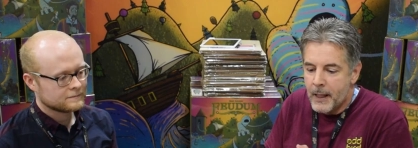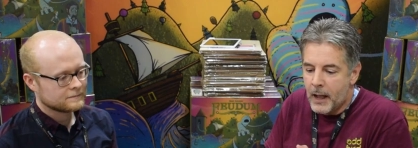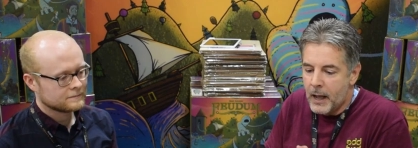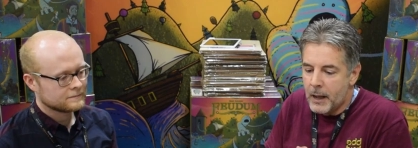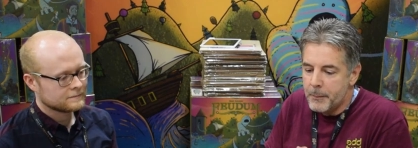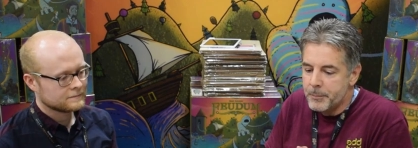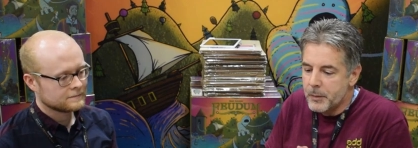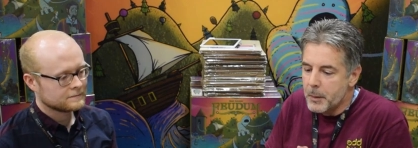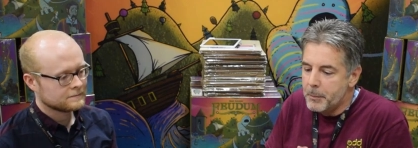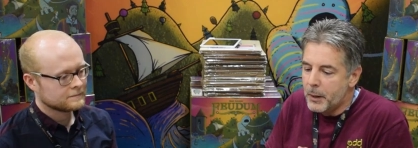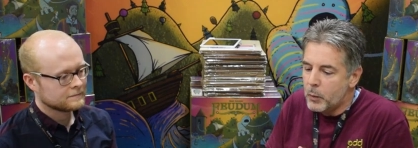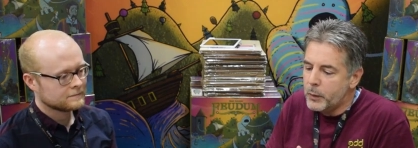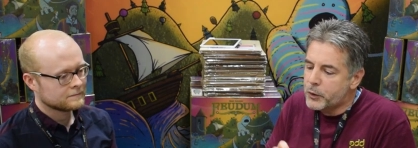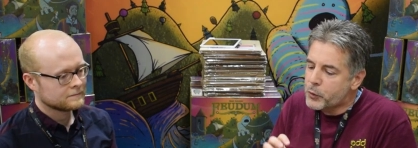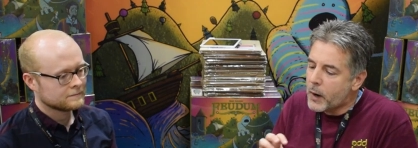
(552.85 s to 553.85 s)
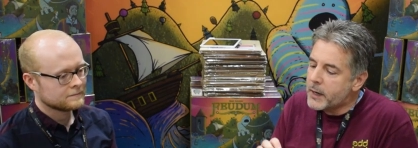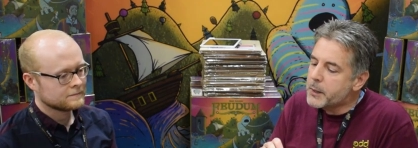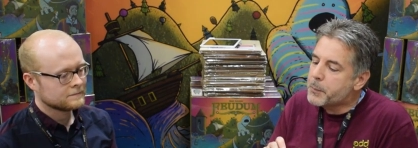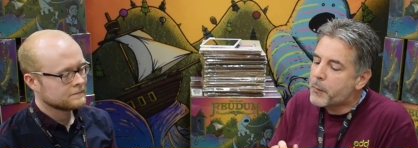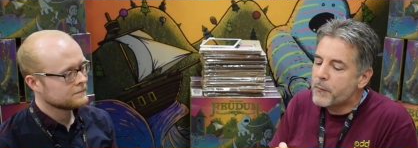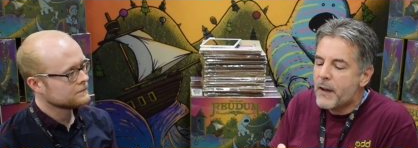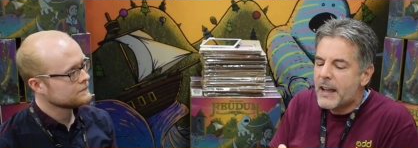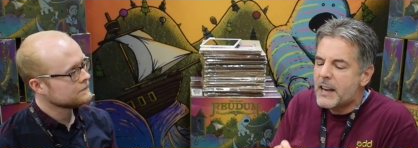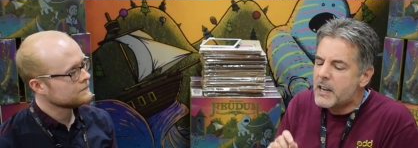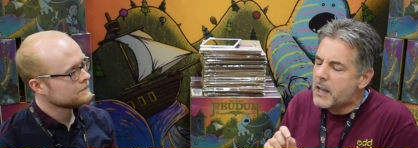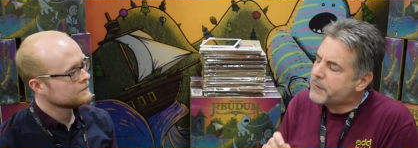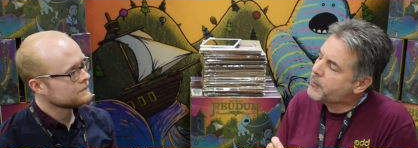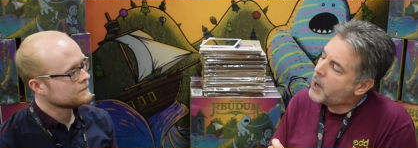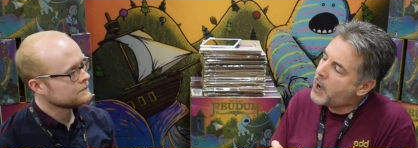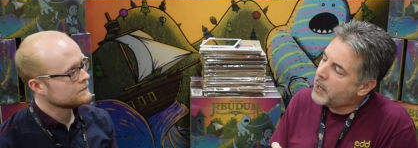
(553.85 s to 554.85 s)
Speaker 1: Uh, but we tried to provide
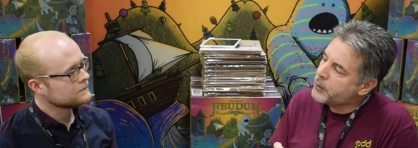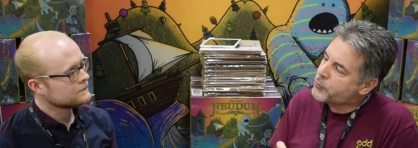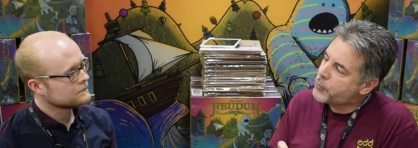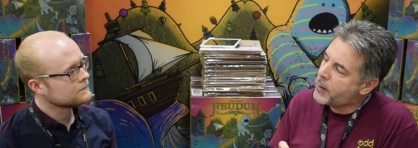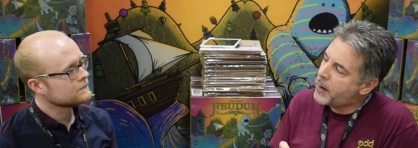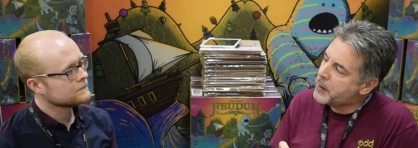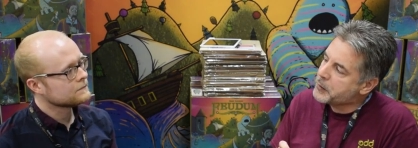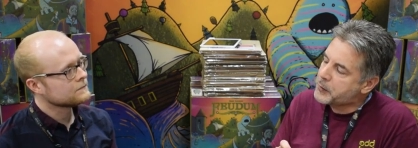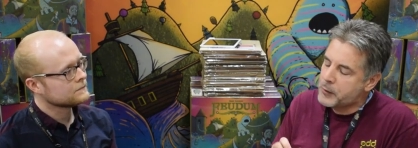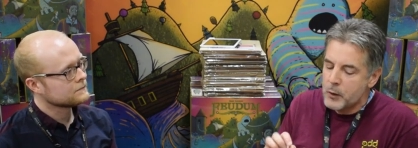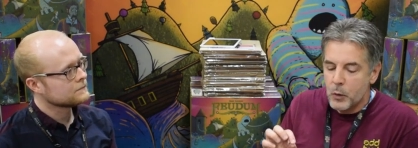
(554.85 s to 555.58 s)
enough contrast